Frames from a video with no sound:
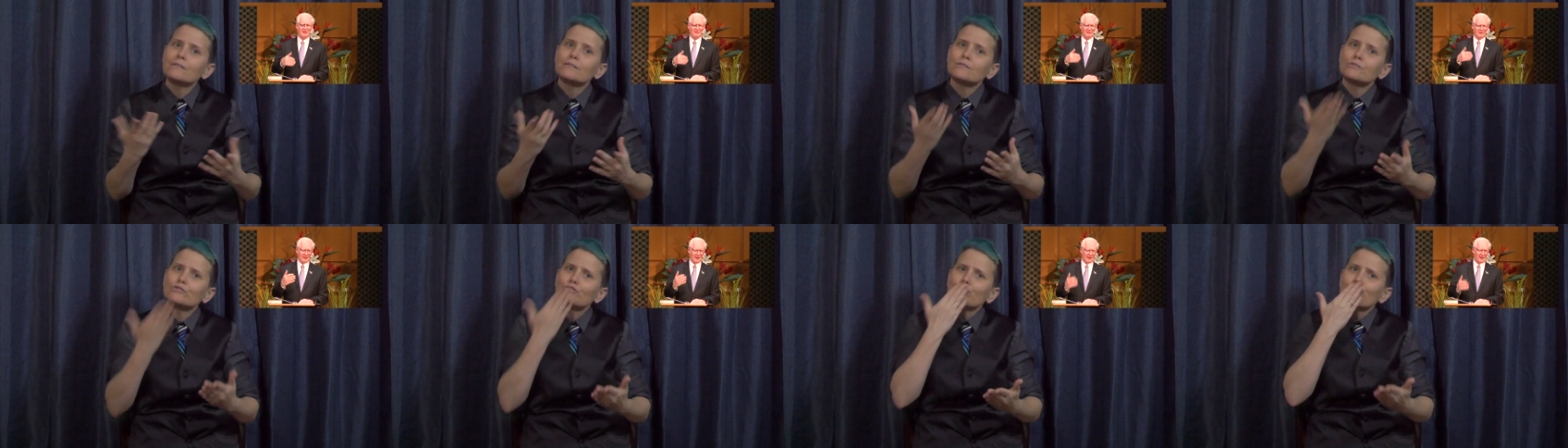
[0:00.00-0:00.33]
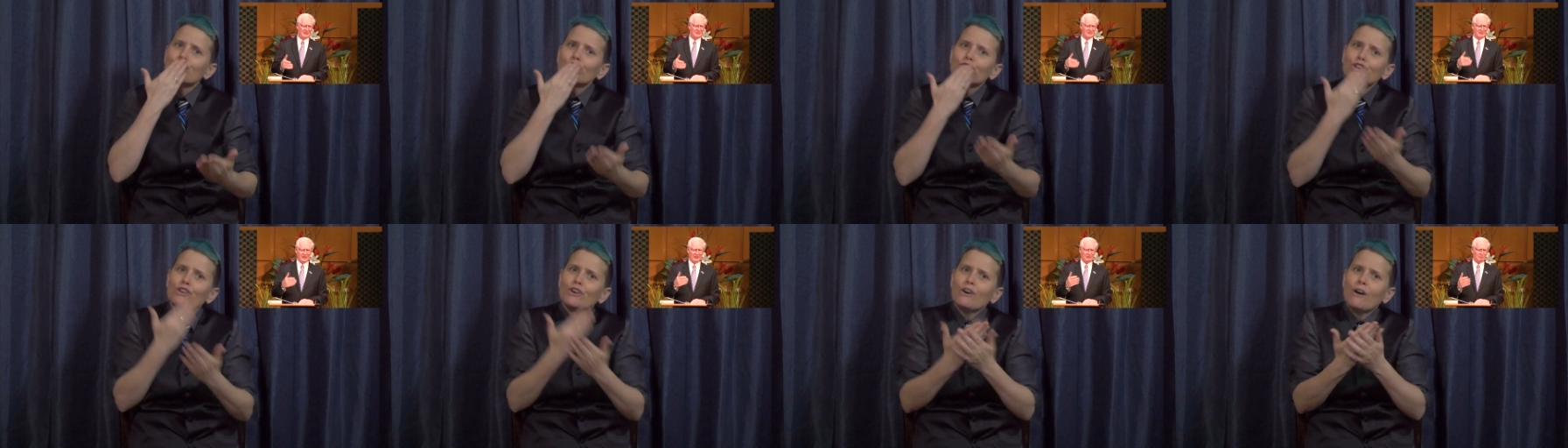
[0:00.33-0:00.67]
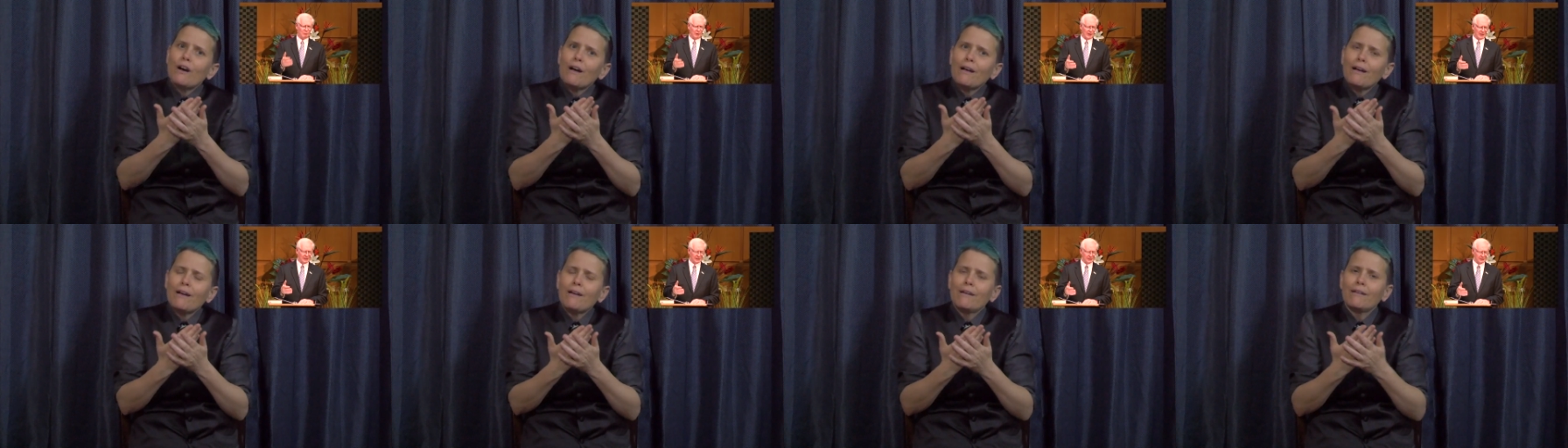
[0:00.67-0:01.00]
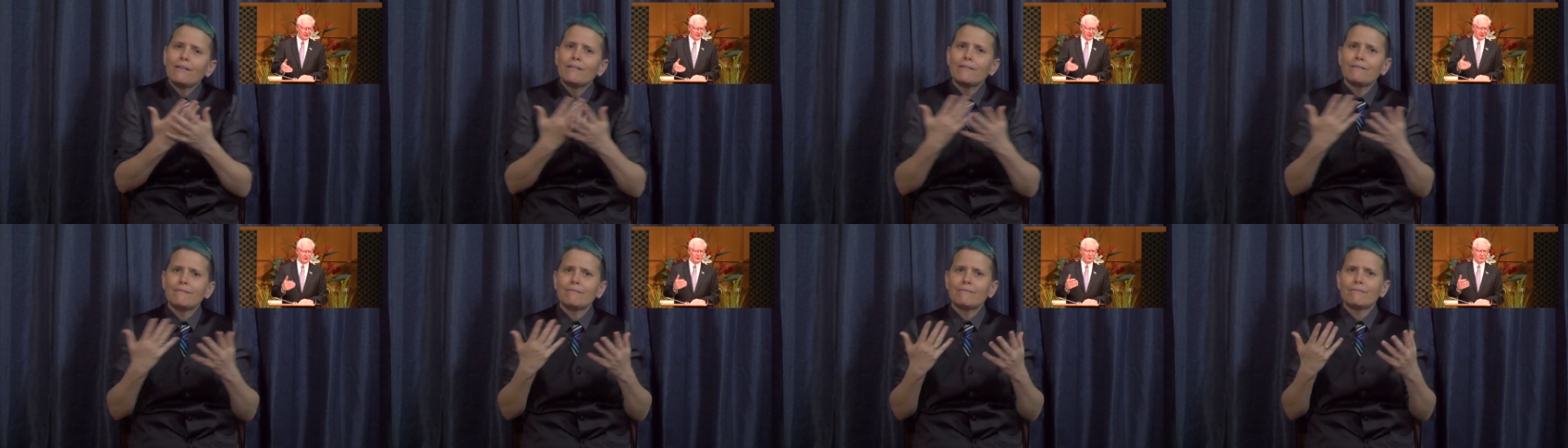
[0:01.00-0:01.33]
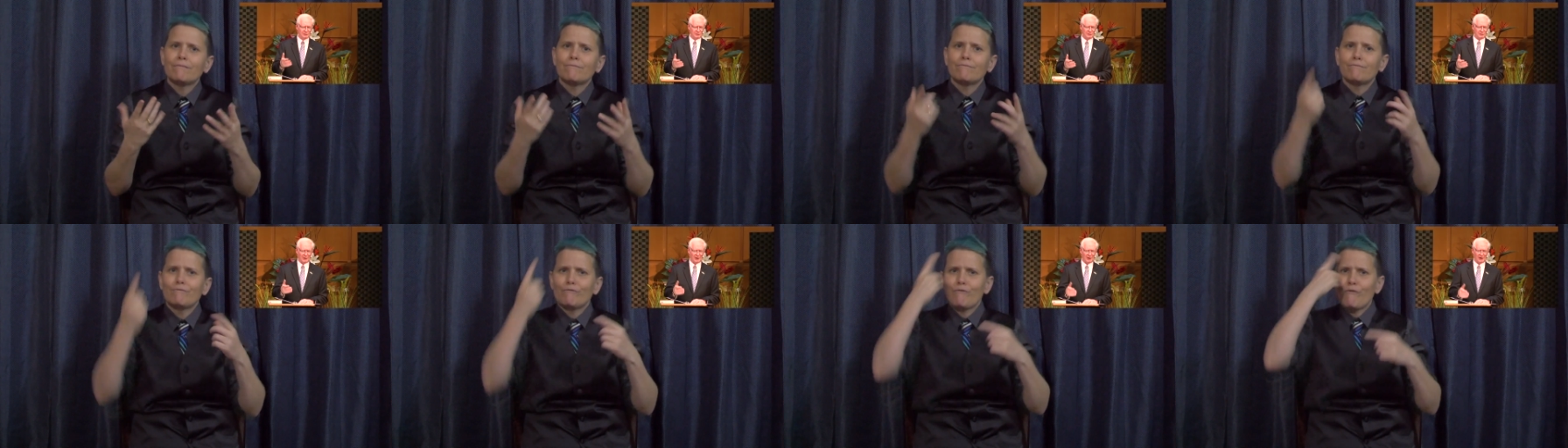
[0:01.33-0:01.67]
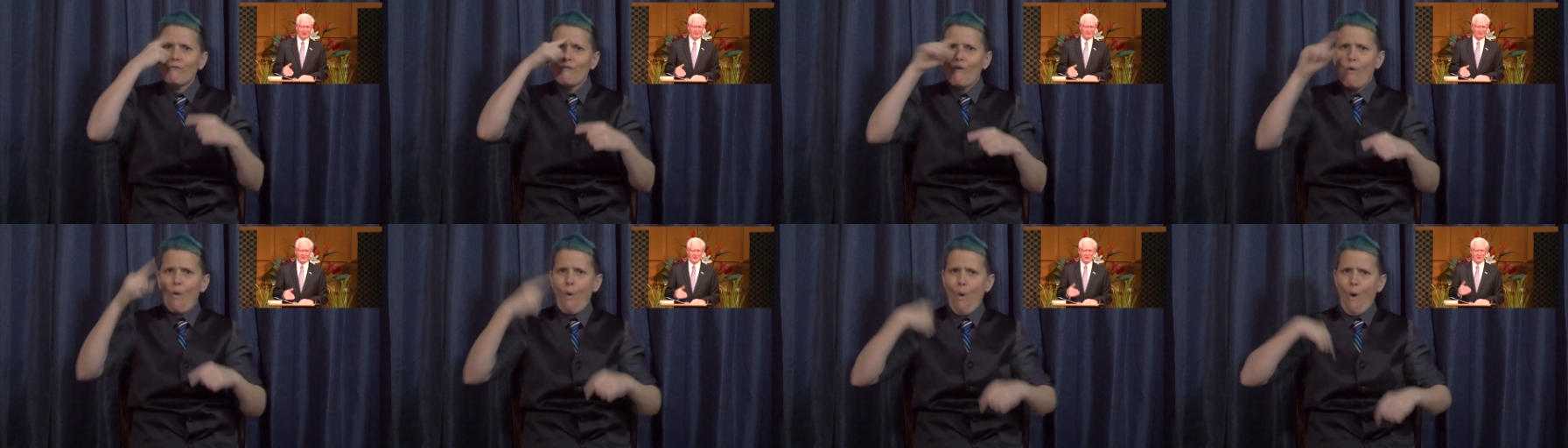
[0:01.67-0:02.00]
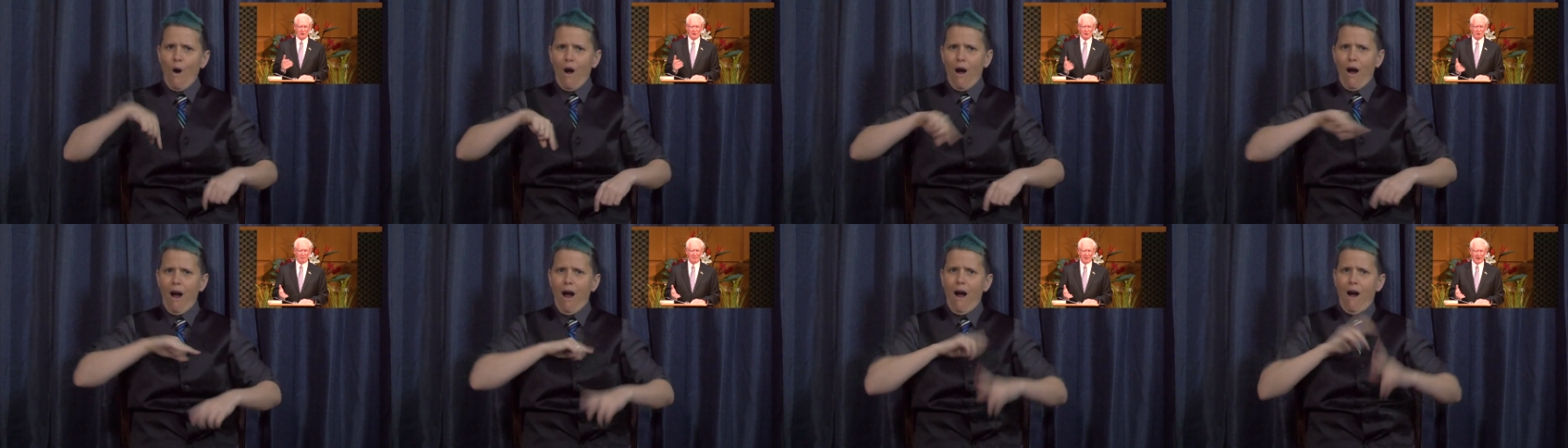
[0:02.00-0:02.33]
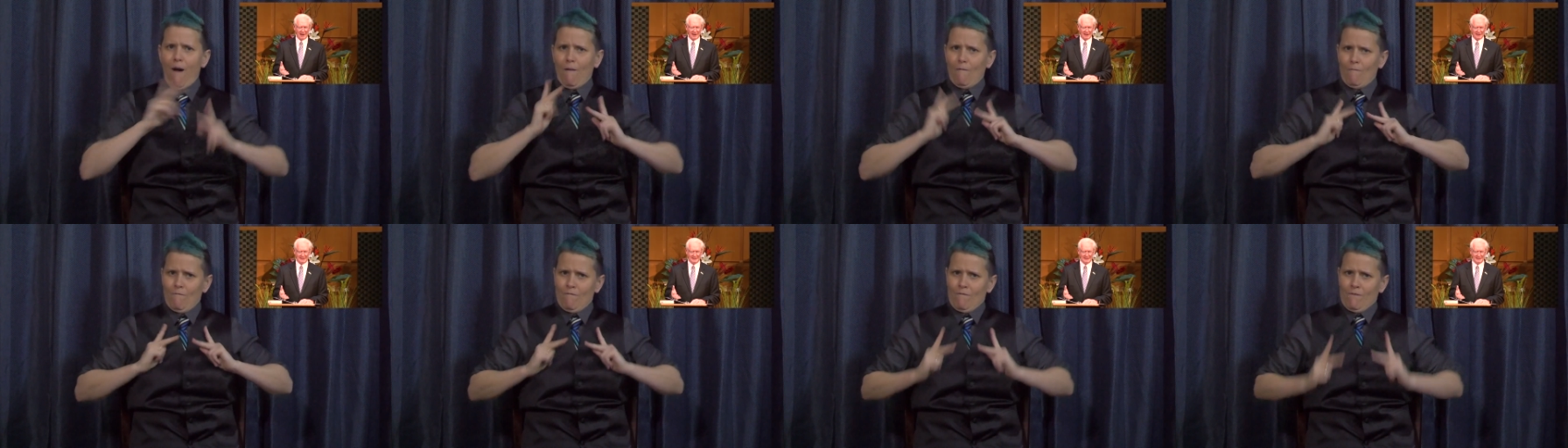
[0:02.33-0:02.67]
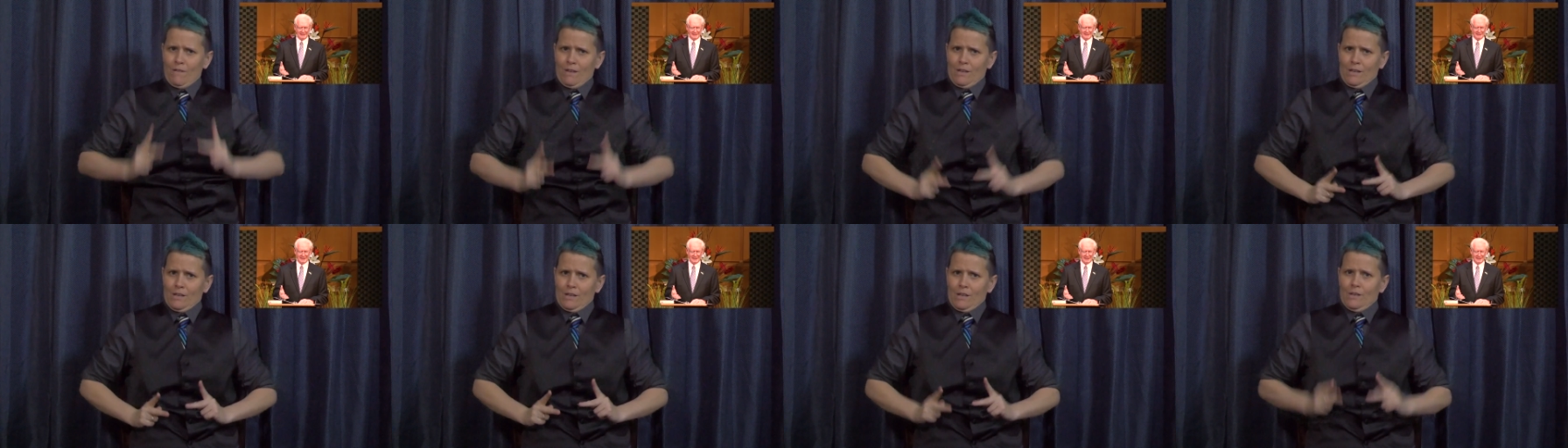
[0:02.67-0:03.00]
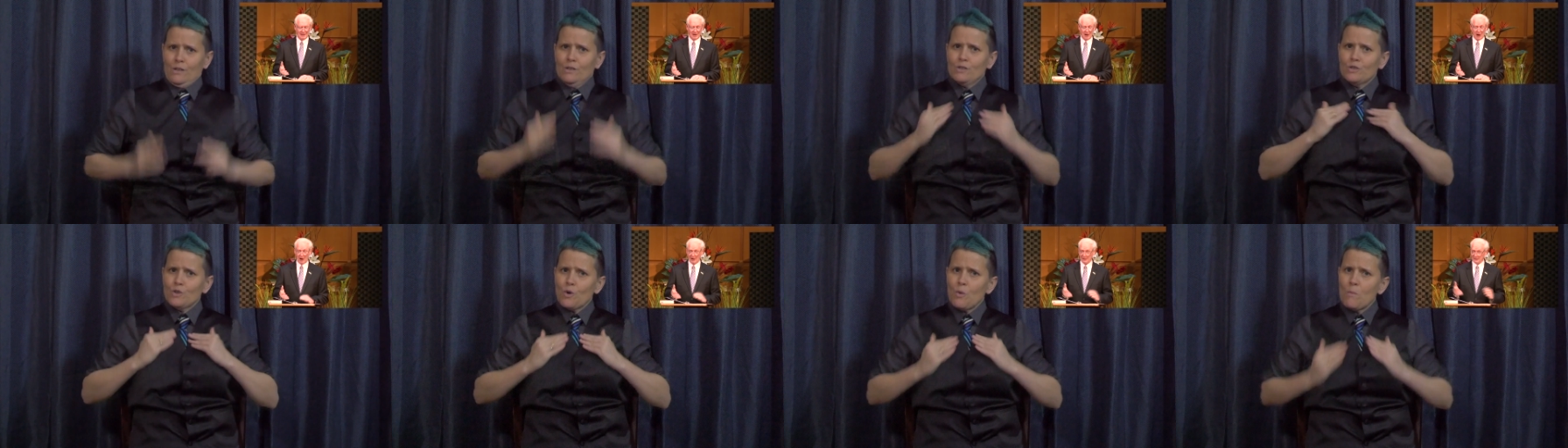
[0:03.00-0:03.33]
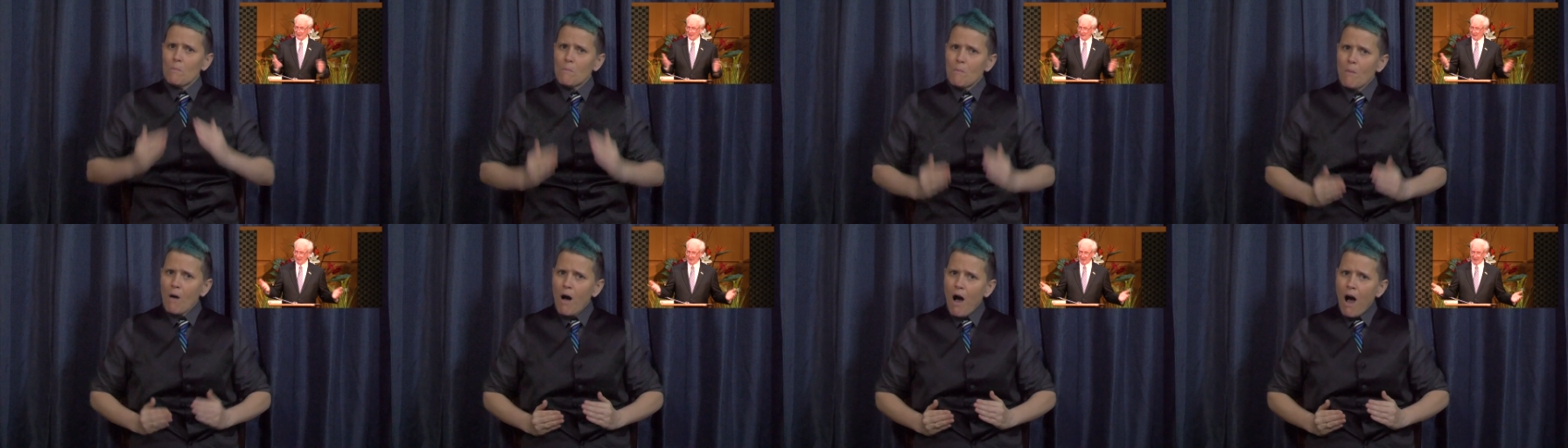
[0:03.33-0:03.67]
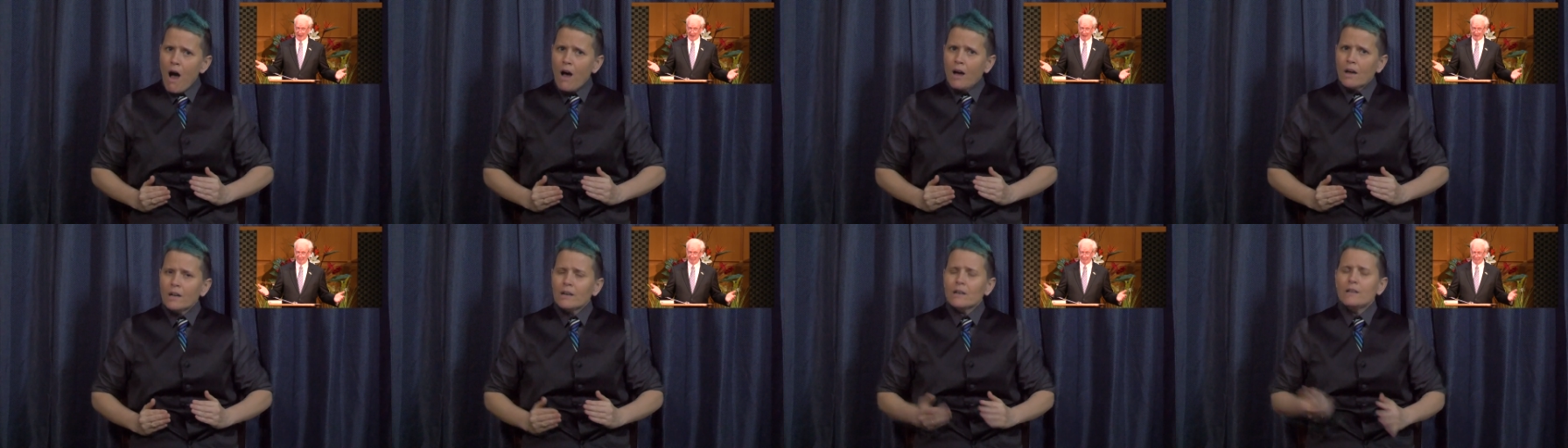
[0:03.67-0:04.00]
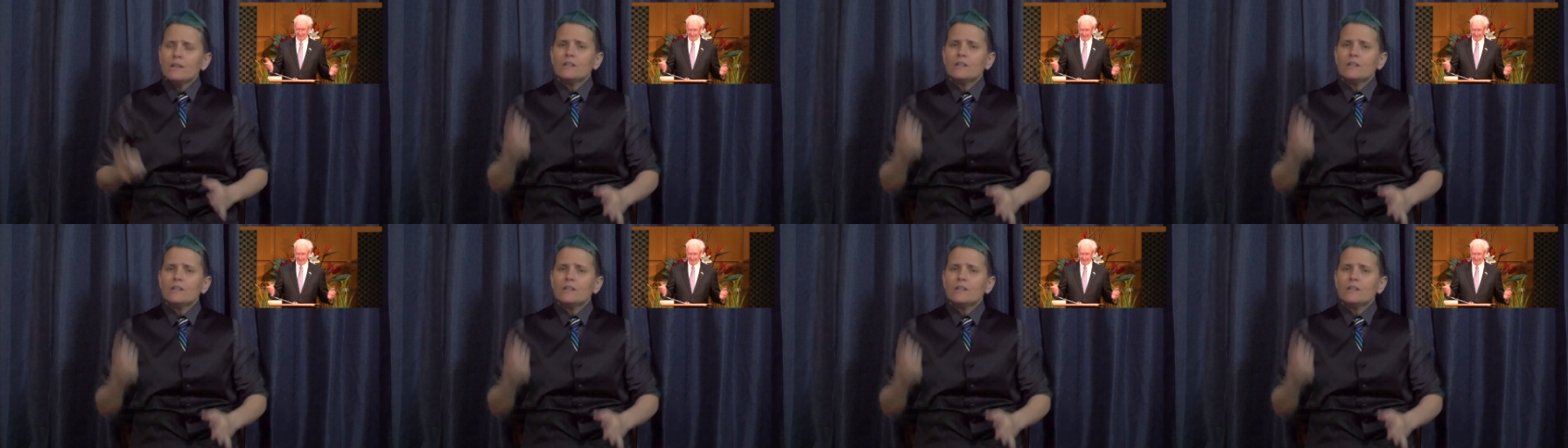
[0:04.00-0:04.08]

things that we can do for our physical bodies are to laugh,